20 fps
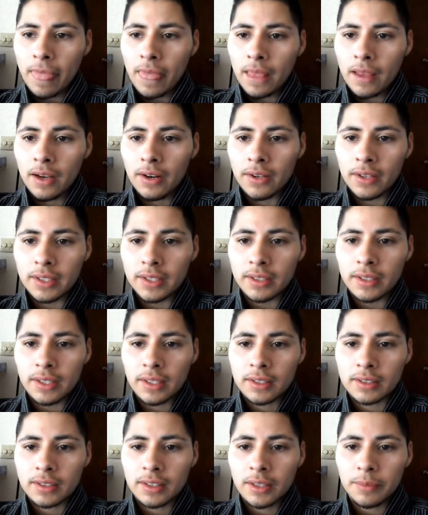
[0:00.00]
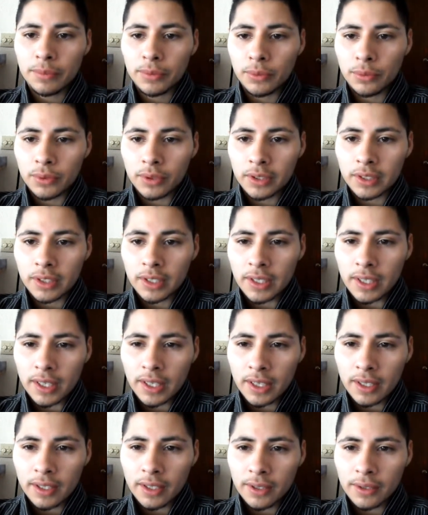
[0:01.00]
Alright, next up we're going to
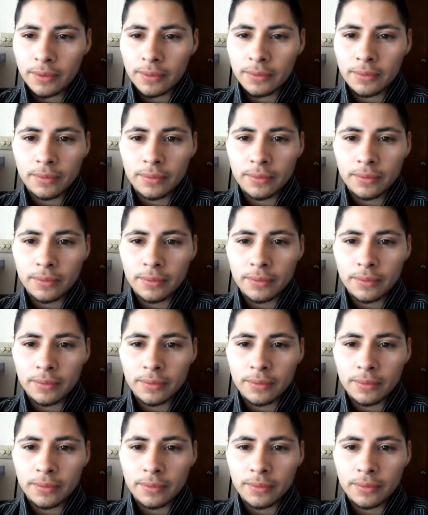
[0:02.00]
have